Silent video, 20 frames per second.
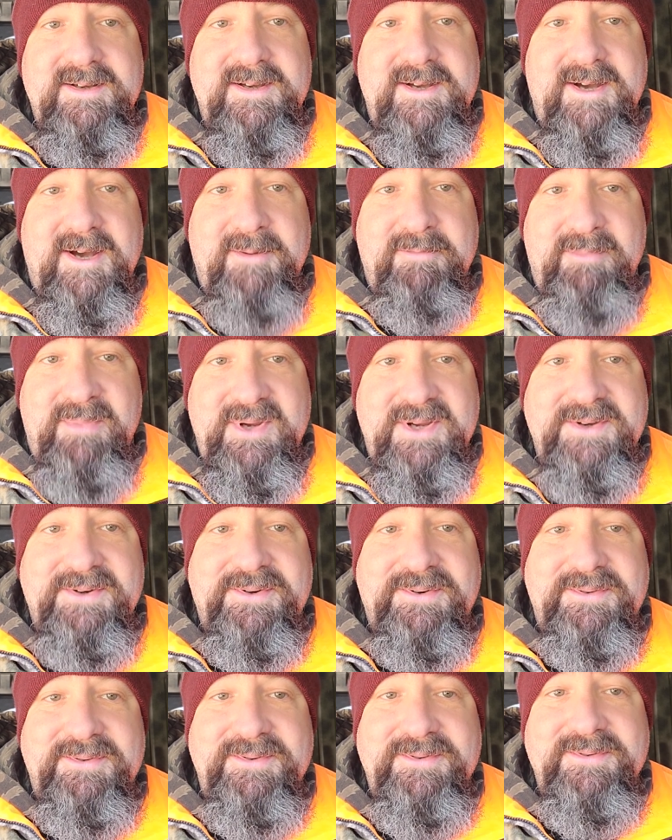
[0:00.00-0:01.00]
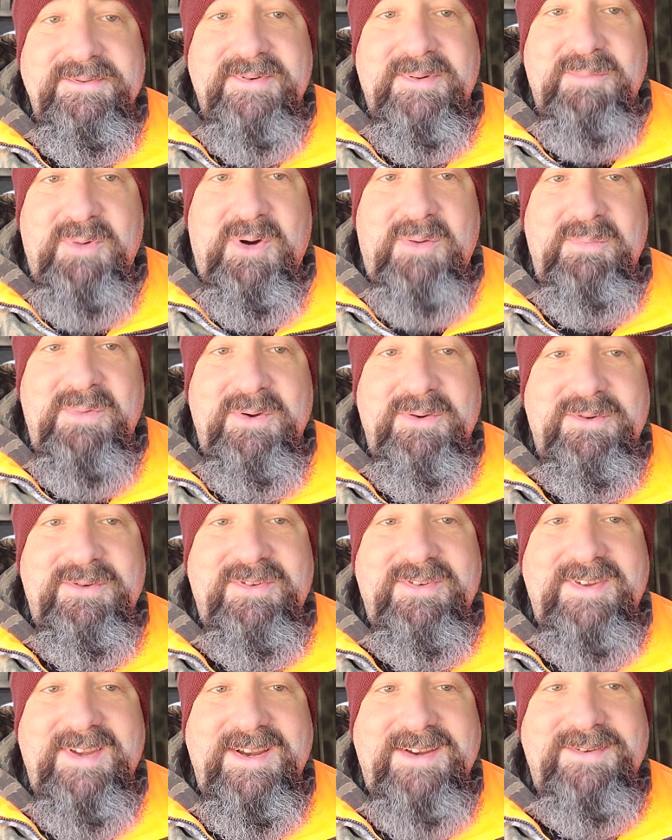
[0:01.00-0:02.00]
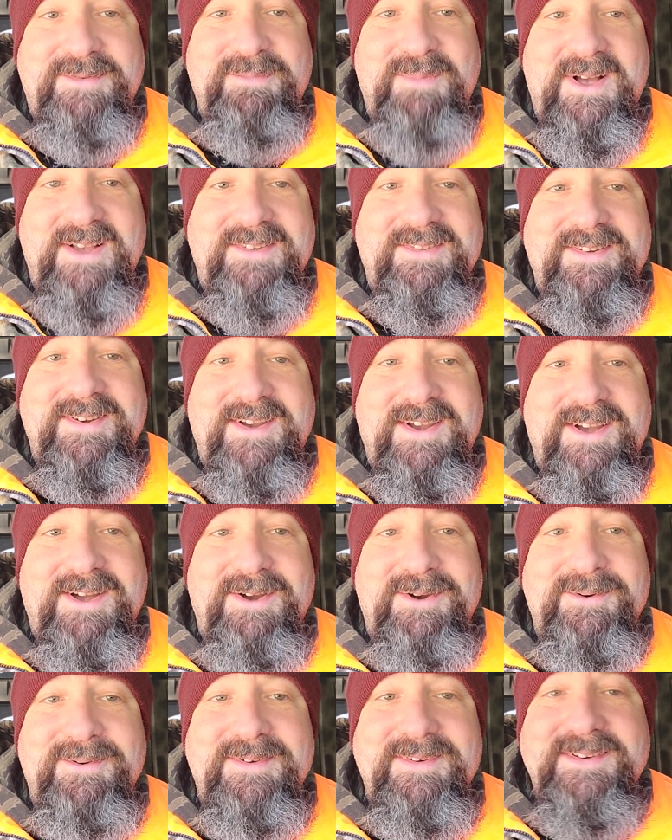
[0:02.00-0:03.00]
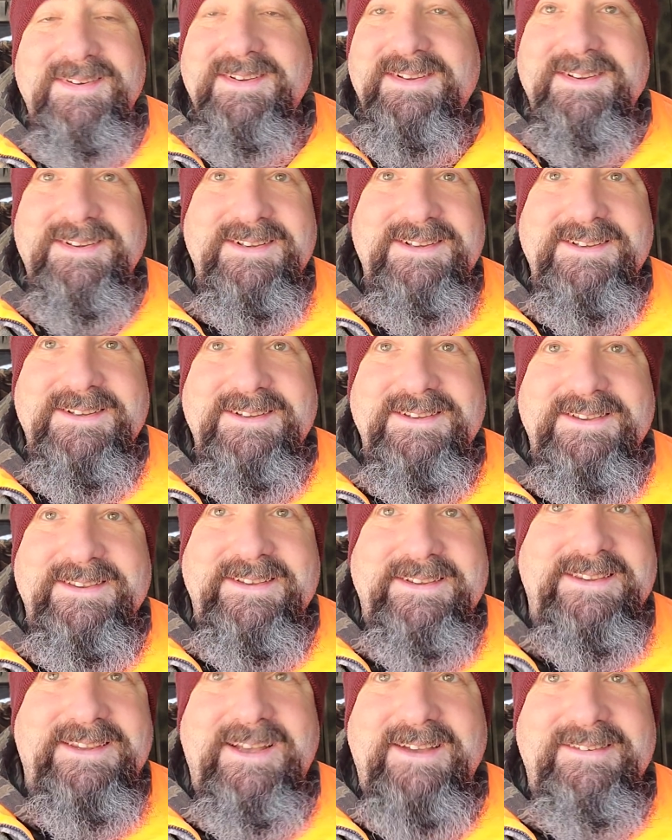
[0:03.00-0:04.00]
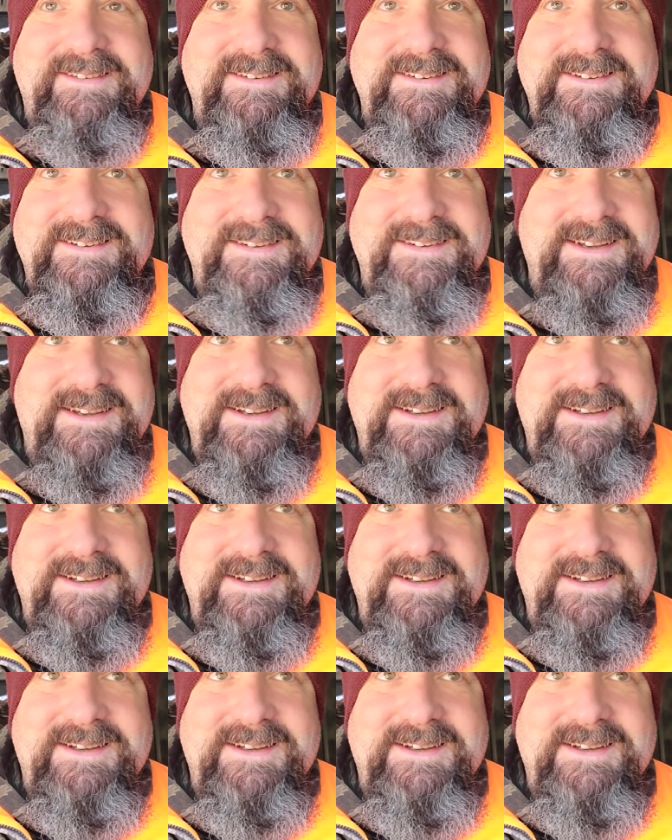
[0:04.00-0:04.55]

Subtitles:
a bill from almost 6 months ago that doesn't